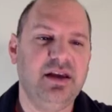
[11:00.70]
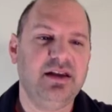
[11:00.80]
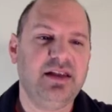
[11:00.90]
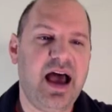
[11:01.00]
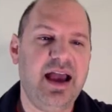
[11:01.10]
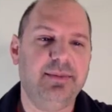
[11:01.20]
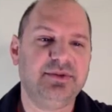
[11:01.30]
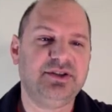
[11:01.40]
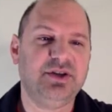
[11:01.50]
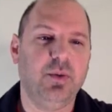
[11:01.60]

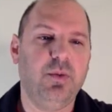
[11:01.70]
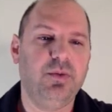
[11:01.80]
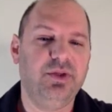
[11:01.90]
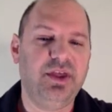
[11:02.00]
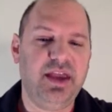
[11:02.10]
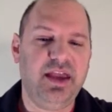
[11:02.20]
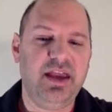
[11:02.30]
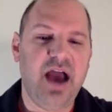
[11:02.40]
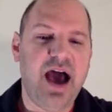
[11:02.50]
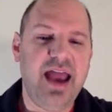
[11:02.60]
times the
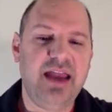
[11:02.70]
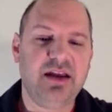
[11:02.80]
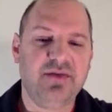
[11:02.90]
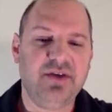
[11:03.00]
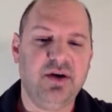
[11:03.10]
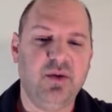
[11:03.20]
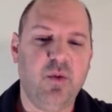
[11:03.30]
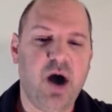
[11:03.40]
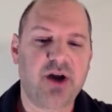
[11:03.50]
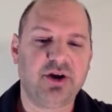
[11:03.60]
height of the
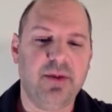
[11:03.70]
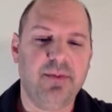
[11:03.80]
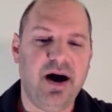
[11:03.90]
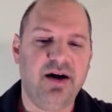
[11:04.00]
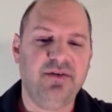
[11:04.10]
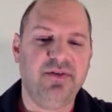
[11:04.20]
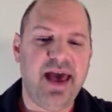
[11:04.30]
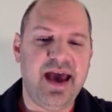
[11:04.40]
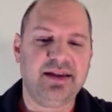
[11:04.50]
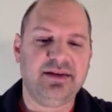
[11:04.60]
water above
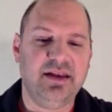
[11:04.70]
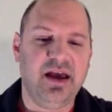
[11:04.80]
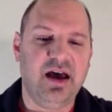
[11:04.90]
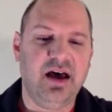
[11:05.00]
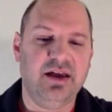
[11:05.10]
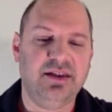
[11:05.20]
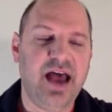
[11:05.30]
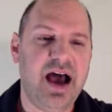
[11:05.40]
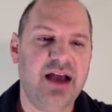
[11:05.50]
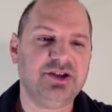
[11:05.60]
that
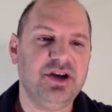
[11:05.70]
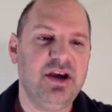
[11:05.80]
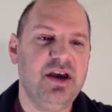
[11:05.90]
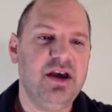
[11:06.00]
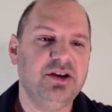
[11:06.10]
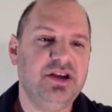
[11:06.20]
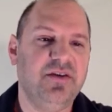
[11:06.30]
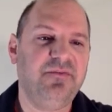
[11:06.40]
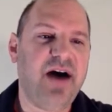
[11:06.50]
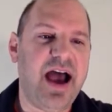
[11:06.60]
notch to
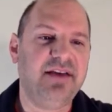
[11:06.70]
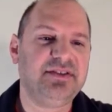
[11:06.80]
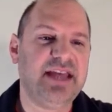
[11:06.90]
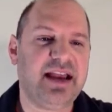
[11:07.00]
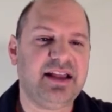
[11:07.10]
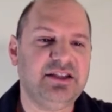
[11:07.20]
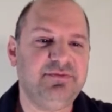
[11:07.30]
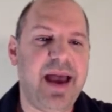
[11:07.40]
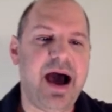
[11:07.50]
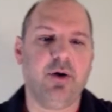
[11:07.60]
the 5 seconds
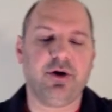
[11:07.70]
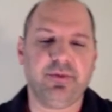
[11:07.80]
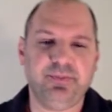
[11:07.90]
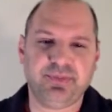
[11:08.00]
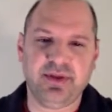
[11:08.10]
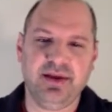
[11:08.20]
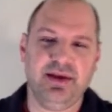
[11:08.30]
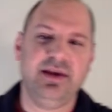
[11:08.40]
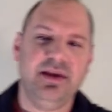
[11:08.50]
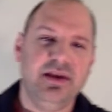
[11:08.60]
power.
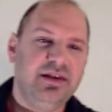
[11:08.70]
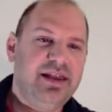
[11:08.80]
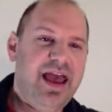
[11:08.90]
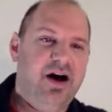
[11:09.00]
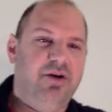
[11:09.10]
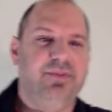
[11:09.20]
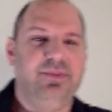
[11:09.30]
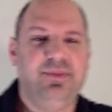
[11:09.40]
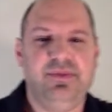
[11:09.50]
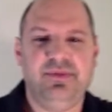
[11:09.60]
Now,
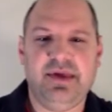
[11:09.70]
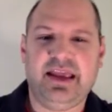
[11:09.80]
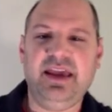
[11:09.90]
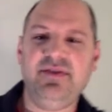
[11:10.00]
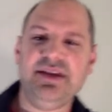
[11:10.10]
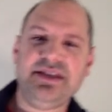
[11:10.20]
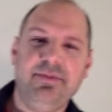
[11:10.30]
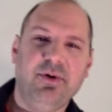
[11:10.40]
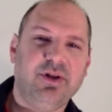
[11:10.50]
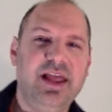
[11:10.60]
given this
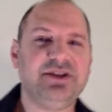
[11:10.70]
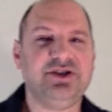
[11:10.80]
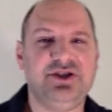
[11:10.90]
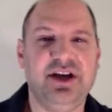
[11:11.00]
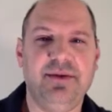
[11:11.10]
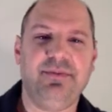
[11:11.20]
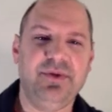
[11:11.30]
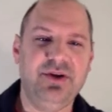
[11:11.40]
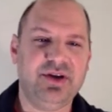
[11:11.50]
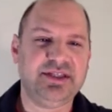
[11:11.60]
simple relationship,
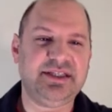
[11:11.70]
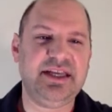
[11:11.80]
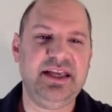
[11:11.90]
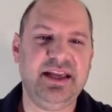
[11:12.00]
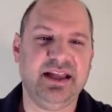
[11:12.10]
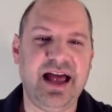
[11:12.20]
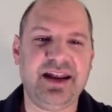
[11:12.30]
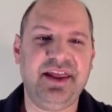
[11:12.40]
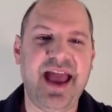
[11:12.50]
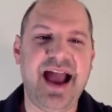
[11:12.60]
you can see a
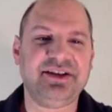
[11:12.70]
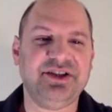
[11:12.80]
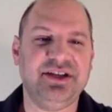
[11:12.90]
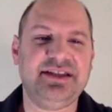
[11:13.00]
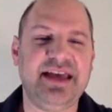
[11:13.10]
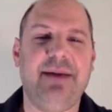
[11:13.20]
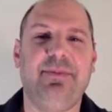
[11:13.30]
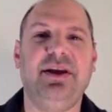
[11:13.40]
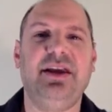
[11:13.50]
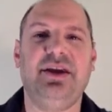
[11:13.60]
lot of the action is
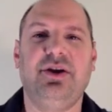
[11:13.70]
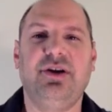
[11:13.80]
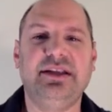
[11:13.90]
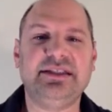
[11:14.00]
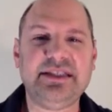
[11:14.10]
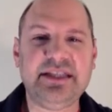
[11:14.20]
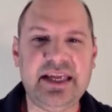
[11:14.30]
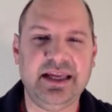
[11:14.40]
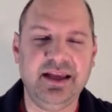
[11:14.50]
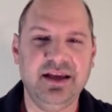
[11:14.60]
happening here in
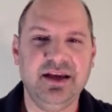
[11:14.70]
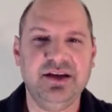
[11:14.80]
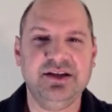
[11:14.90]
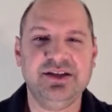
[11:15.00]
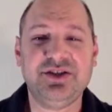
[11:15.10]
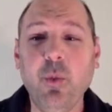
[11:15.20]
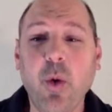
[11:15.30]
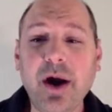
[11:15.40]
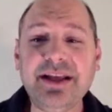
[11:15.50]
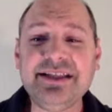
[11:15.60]
C. So
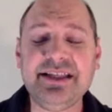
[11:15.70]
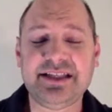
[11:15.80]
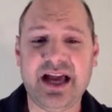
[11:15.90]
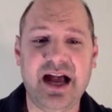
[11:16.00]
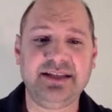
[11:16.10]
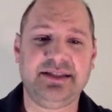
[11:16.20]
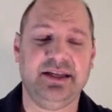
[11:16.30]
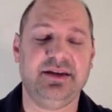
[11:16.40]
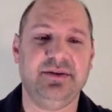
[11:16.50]
what is this constant?